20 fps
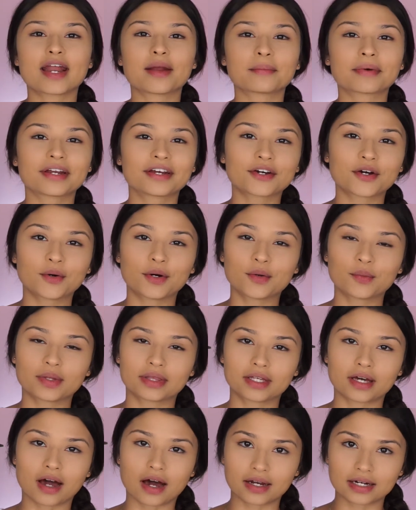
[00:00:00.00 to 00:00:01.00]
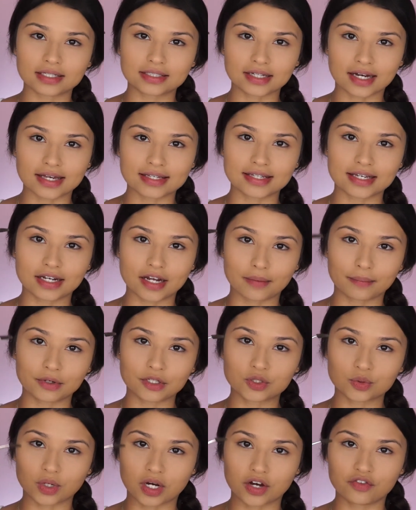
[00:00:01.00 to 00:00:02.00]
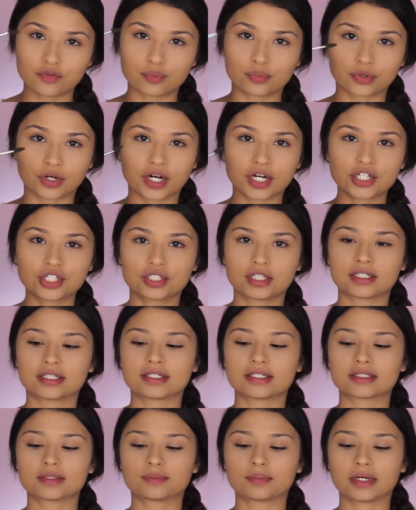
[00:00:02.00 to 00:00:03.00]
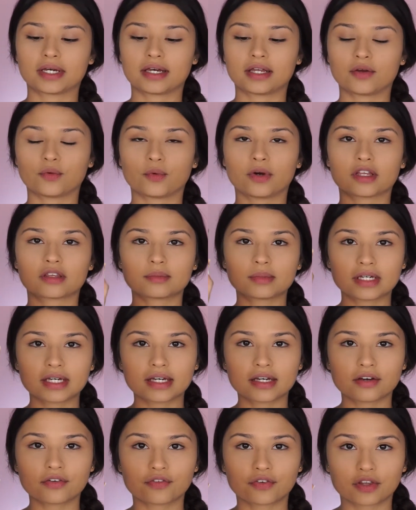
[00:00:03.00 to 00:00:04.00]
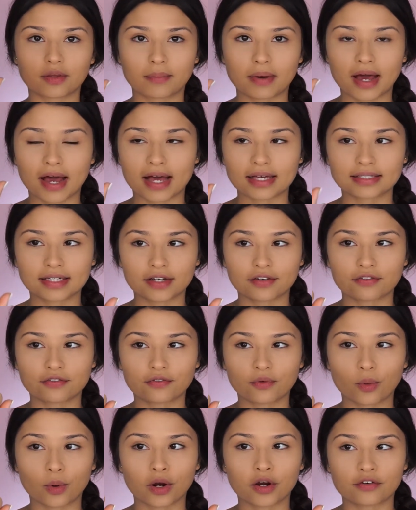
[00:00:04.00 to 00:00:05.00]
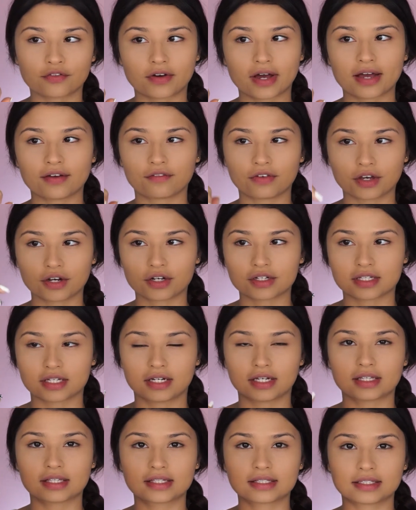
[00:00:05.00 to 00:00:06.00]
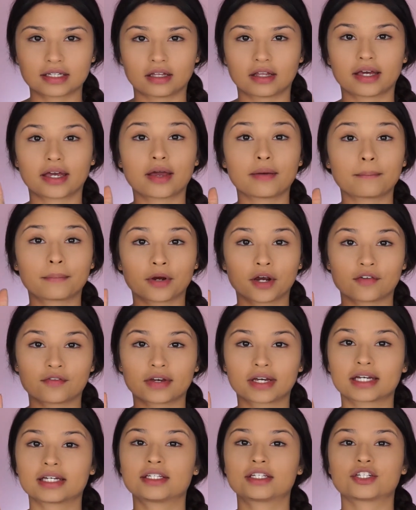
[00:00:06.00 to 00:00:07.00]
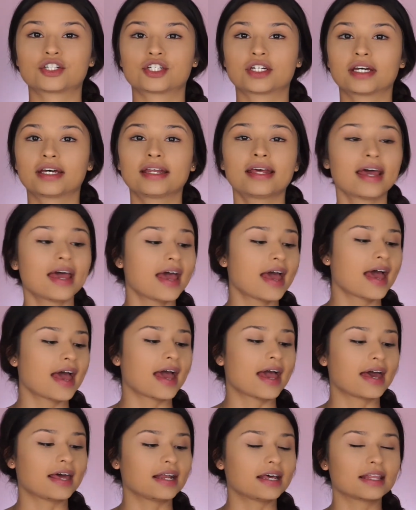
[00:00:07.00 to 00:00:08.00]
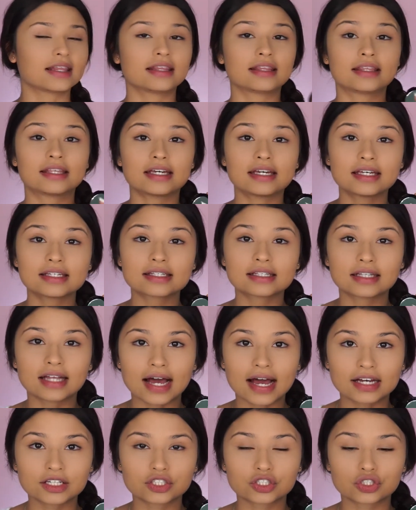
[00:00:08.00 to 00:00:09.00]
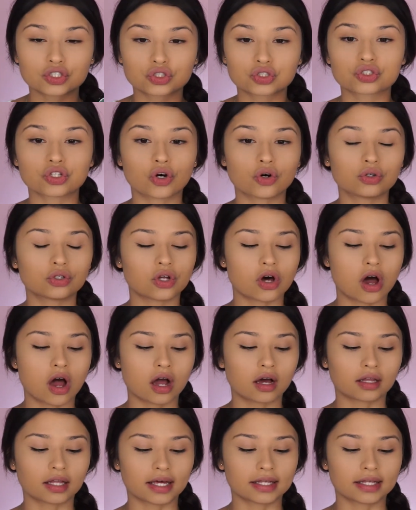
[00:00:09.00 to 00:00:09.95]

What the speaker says: And I'm gonna go in with the Anastasia number 12 brush. This has been with me for the past like 4 or 5 years, and it's still like in perfect condition. And these last so long.